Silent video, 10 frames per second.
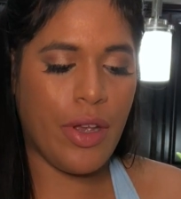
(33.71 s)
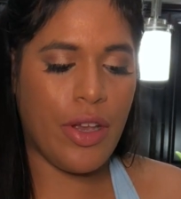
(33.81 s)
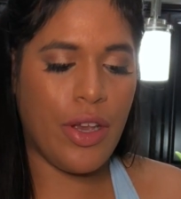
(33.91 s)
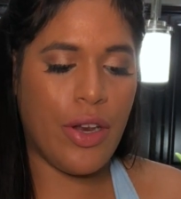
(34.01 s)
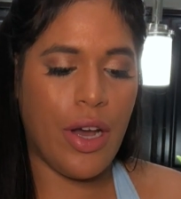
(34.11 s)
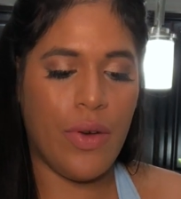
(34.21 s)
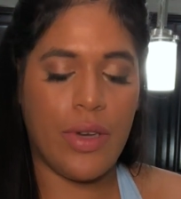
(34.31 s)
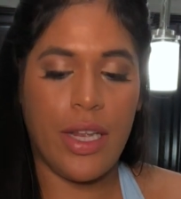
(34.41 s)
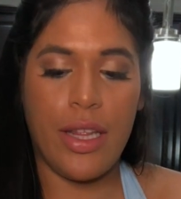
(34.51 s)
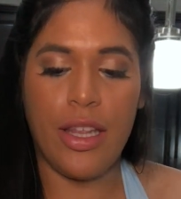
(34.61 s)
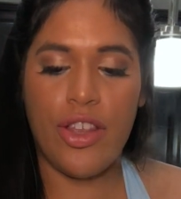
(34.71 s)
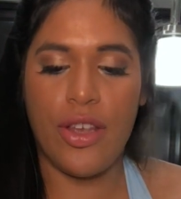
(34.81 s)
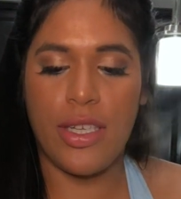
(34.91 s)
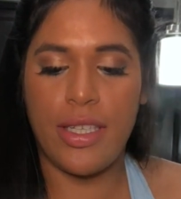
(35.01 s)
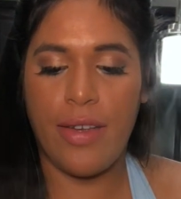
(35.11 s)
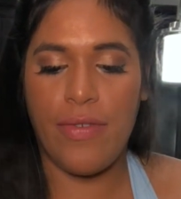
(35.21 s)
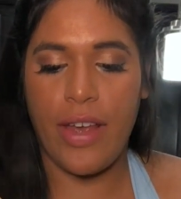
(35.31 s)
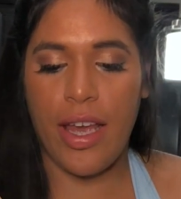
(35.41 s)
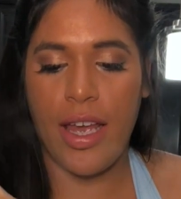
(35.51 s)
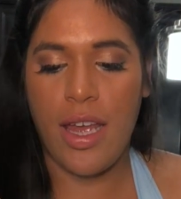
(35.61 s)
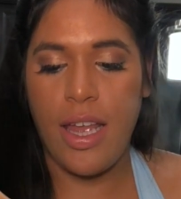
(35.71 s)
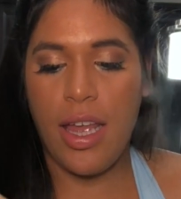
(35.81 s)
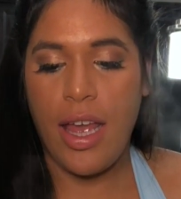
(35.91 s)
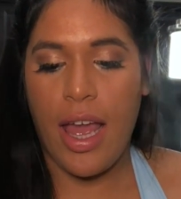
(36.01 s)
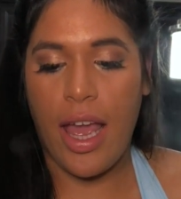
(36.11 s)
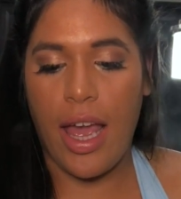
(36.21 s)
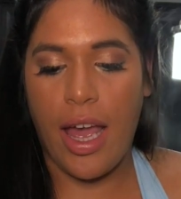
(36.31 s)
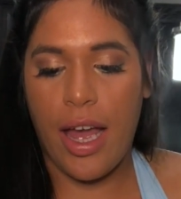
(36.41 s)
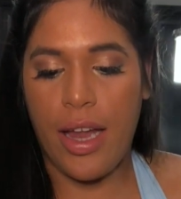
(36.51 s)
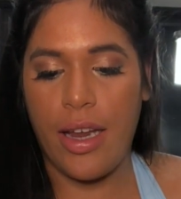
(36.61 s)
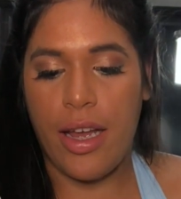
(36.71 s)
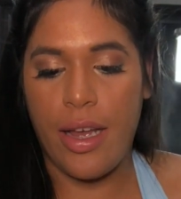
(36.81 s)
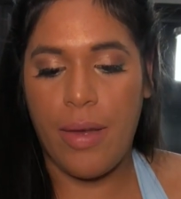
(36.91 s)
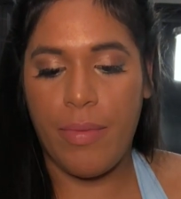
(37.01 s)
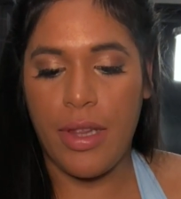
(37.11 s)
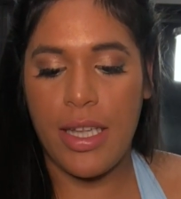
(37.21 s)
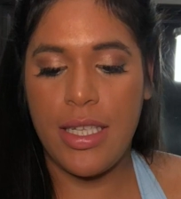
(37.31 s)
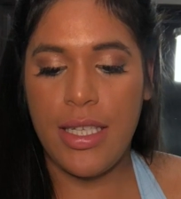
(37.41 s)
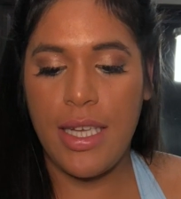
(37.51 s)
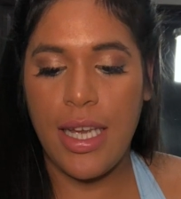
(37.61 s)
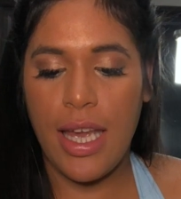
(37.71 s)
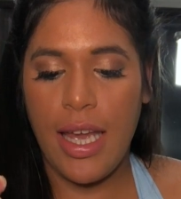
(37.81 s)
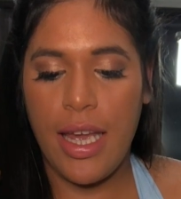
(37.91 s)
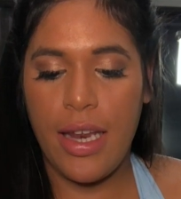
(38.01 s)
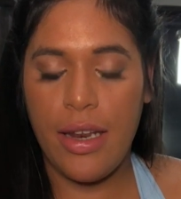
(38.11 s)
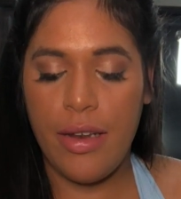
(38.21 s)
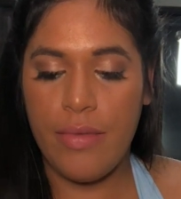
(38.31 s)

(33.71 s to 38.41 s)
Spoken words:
the gist of it, and let's dig in.